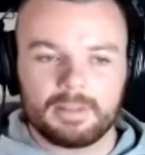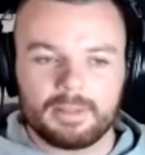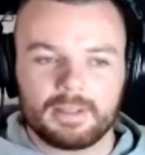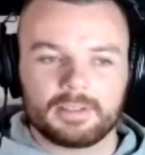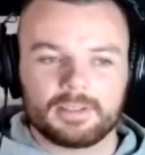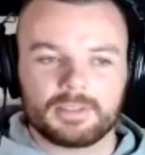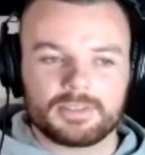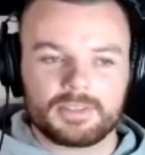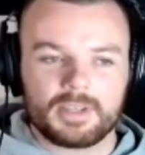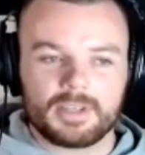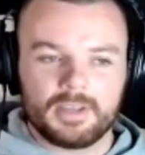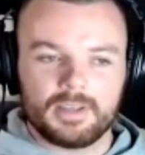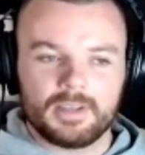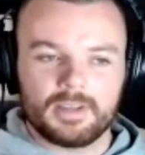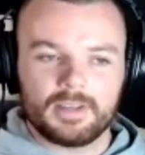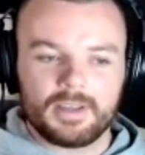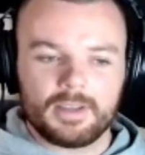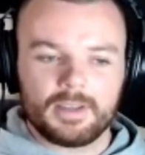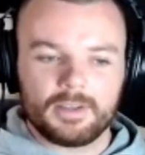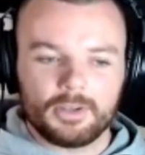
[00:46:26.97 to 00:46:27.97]
Like, because
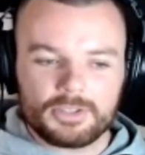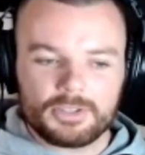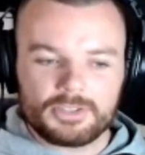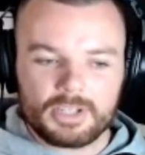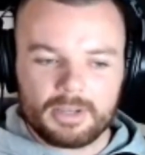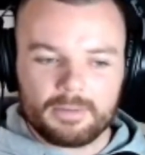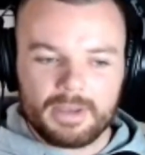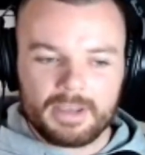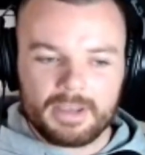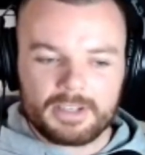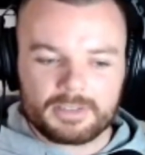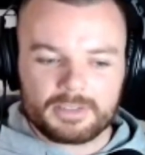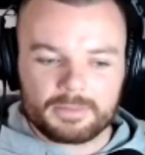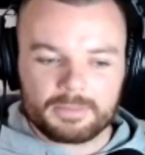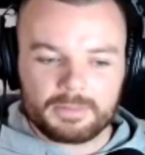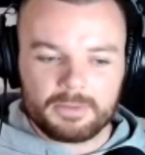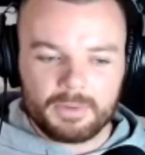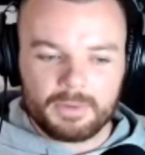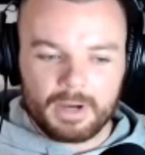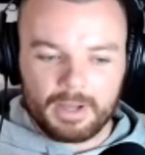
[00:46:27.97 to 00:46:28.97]
it also makes
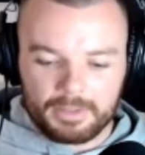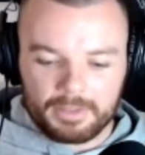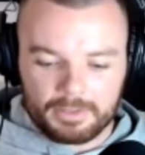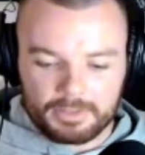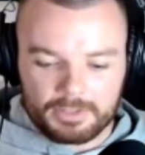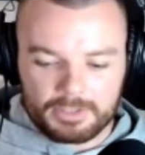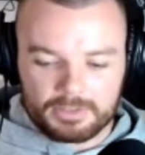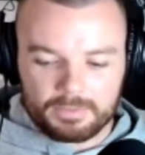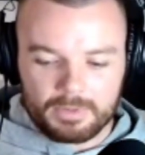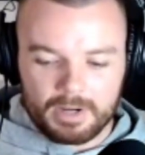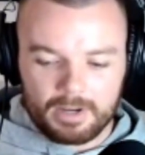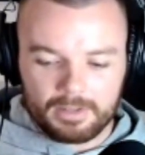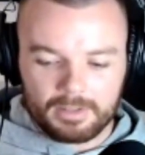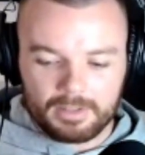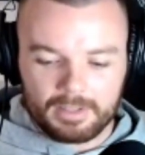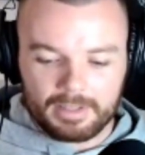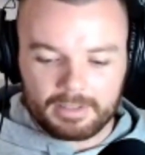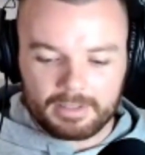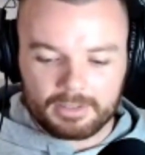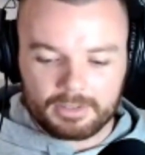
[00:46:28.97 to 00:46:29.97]
me wonder as well,
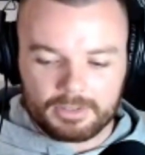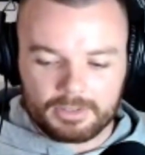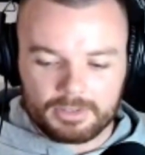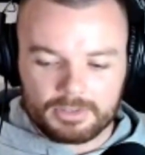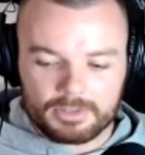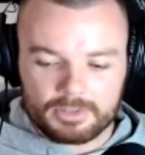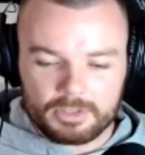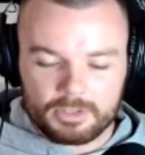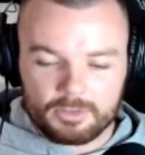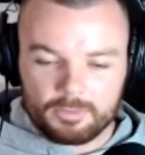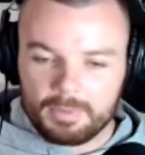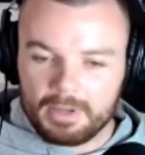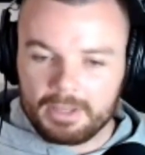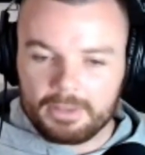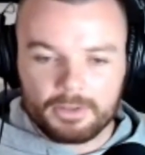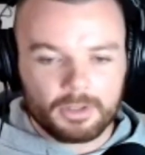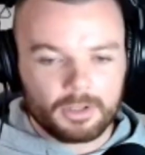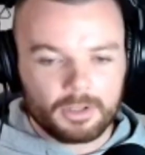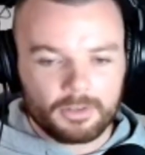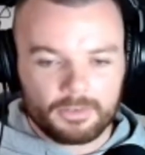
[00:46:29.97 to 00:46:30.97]
like, because you've
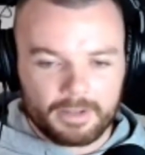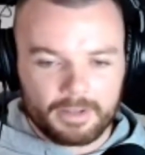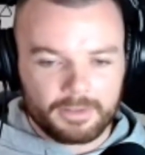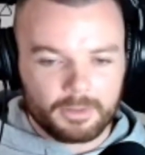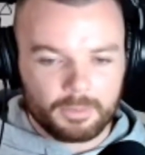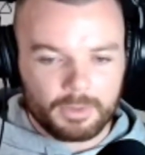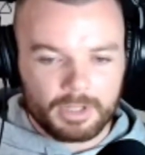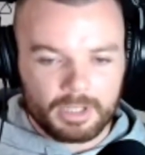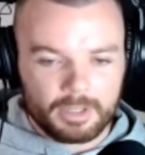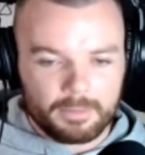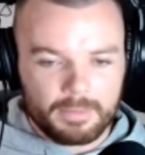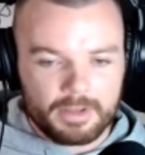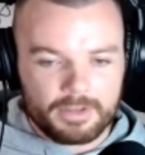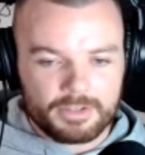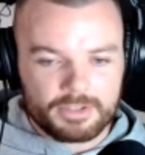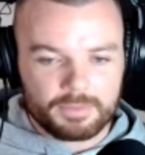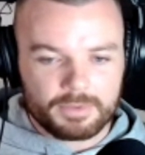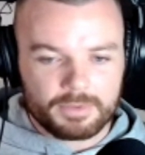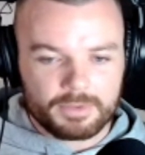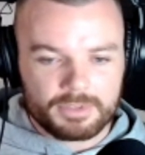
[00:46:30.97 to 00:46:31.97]
been all around the world
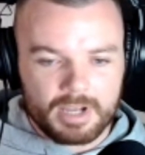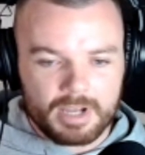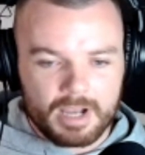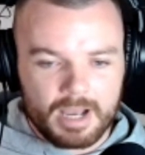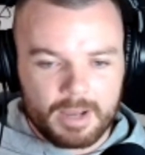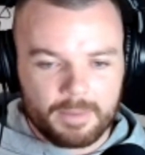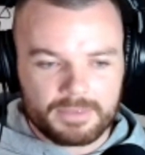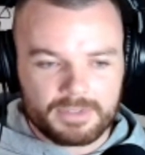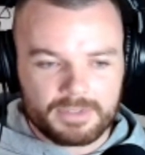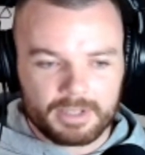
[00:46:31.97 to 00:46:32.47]
multiple times.